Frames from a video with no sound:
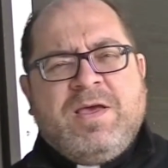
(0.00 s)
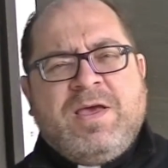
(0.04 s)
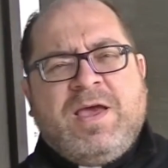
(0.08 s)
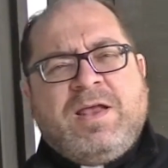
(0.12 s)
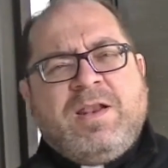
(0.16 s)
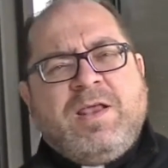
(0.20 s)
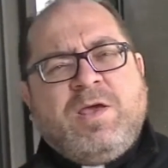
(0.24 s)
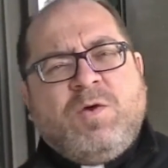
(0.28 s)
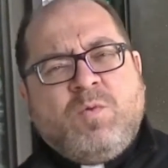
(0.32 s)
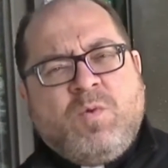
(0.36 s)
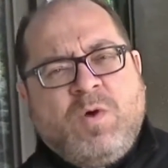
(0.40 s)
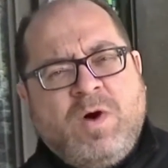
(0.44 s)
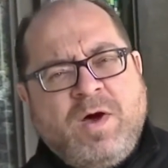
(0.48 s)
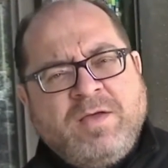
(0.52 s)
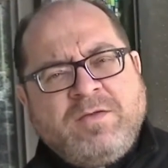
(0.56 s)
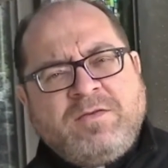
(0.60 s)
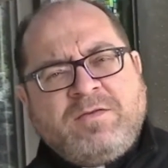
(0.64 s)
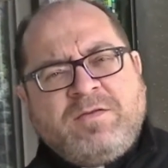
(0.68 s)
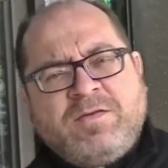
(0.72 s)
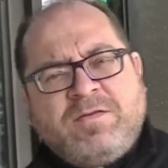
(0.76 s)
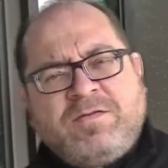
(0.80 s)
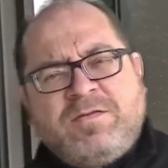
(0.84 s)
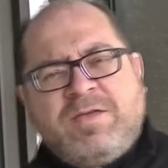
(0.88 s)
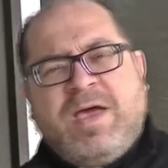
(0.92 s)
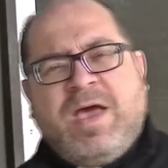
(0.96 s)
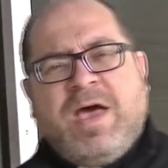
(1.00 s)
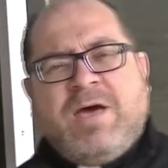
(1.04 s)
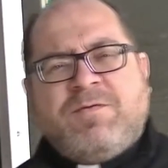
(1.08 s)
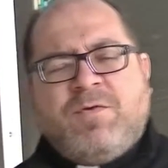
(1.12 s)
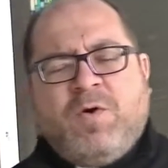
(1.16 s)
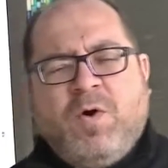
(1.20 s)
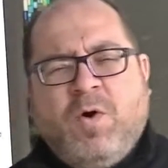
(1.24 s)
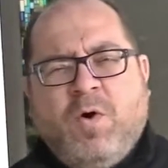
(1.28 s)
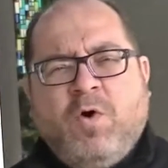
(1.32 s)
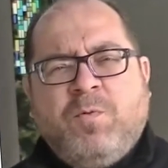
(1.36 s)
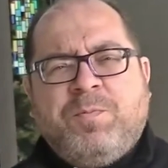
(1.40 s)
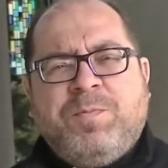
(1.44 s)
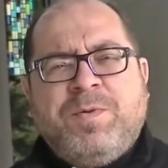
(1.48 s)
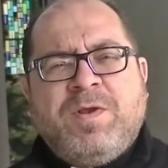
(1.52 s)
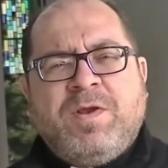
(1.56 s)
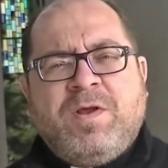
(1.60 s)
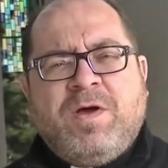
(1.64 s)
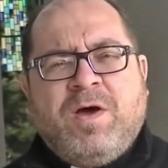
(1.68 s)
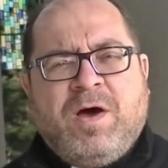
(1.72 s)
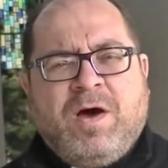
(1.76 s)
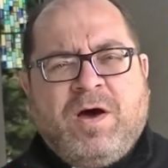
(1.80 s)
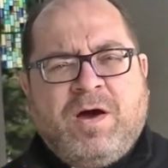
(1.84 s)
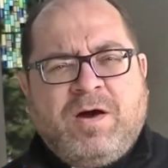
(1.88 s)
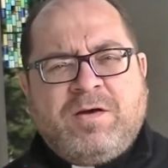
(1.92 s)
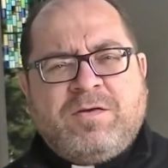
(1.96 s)
And he wants us to have open
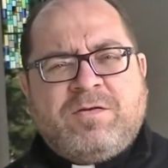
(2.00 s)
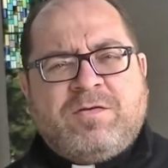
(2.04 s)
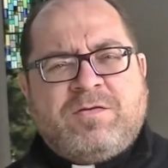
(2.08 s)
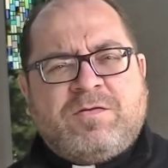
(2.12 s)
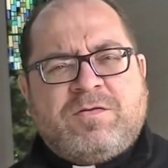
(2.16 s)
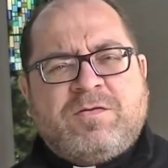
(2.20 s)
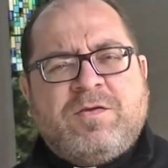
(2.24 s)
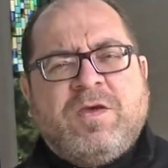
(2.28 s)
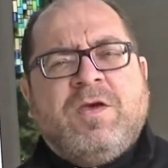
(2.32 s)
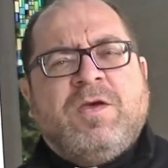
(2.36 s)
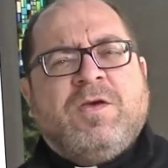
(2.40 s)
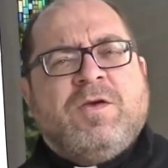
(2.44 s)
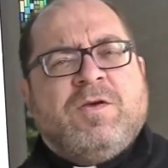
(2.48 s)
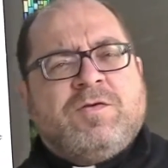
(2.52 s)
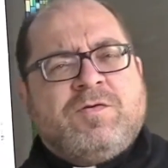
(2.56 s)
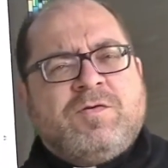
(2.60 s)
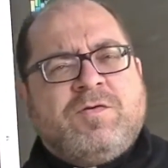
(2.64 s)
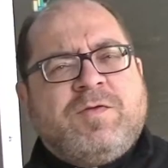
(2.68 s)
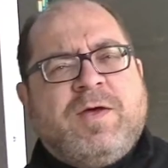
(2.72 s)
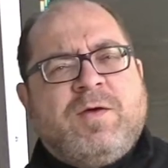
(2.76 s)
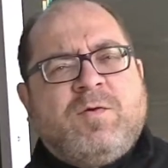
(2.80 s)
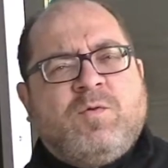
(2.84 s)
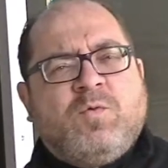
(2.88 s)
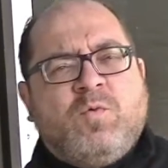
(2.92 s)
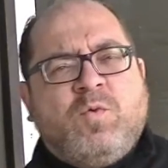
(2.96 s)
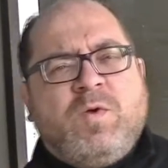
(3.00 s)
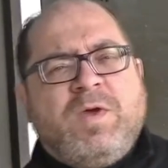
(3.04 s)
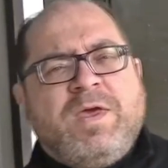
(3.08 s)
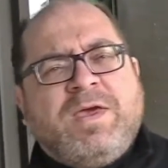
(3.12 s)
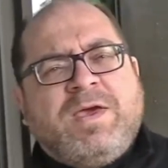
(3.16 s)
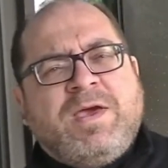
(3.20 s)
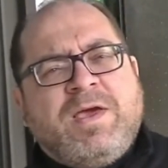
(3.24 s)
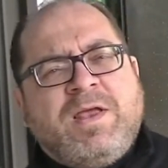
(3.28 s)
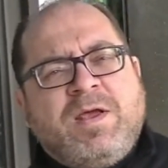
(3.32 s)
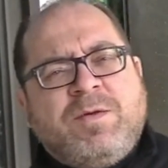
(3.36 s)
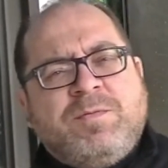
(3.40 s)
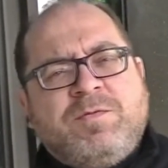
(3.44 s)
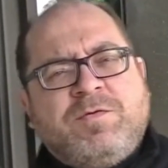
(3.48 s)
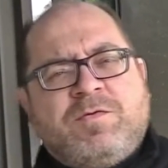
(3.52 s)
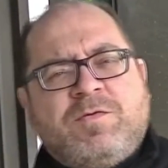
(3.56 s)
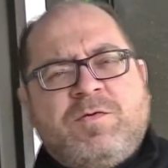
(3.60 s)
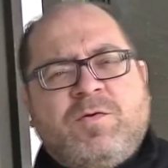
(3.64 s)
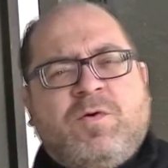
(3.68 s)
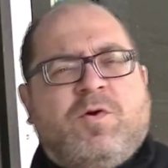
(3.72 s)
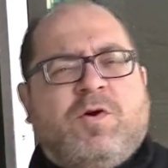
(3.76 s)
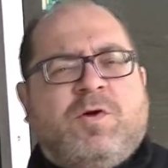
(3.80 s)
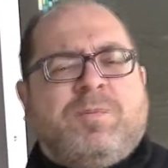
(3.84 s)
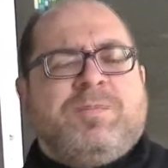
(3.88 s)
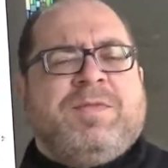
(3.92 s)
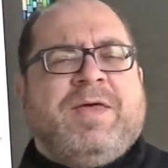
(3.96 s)
hearts so that we can
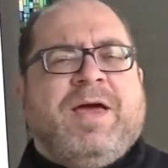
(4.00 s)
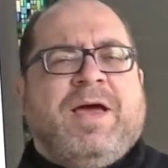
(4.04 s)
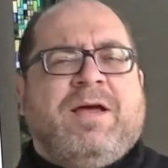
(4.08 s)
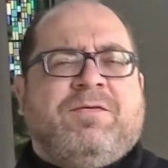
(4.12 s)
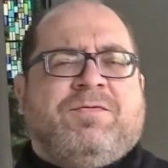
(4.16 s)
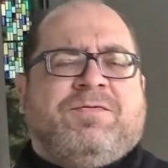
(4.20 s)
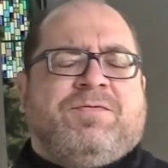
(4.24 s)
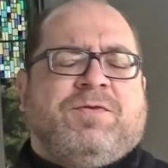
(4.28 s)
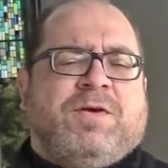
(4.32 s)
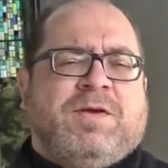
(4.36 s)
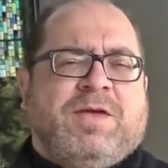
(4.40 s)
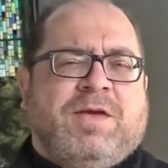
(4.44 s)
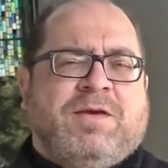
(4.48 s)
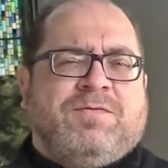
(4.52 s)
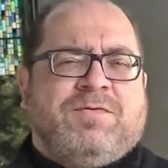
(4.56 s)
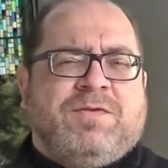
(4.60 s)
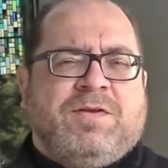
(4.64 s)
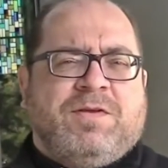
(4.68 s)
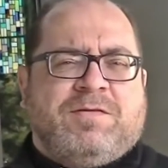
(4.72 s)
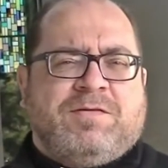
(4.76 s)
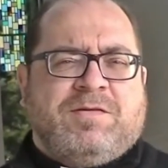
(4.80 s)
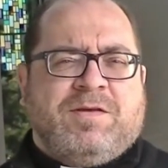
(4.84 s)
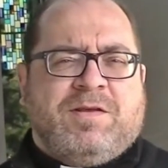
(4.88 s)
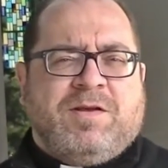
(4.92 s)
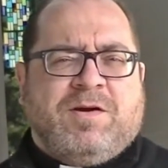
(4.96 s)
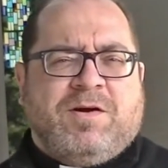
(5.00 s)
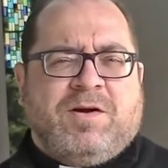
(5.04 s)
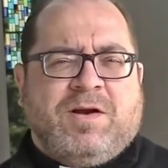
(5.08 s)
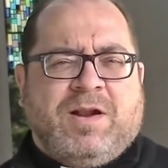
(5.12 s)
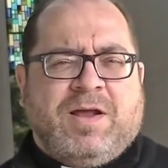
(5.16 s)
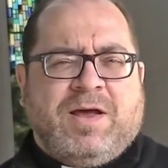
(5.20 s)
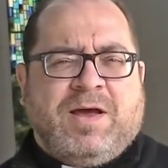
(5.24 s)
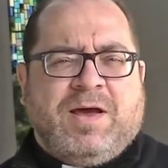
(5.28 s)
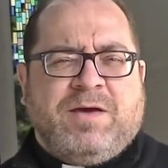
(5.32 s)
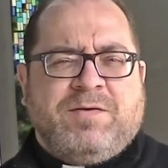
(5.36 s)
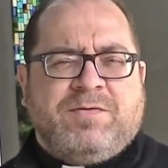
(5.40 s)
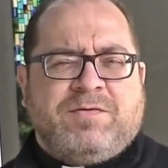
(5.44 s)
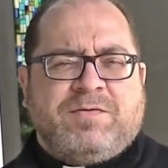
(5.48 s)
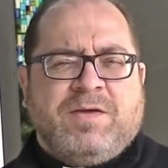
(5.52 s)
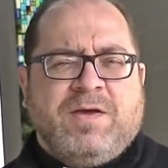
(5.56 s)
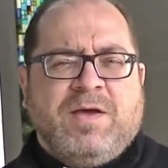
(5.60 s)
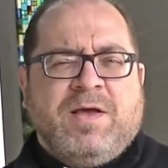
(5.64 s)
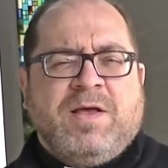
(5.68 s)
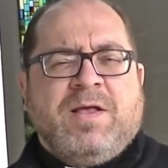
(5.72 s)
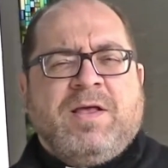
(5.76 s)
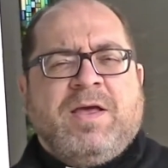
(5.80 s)
absorb that forgiveness in our lives.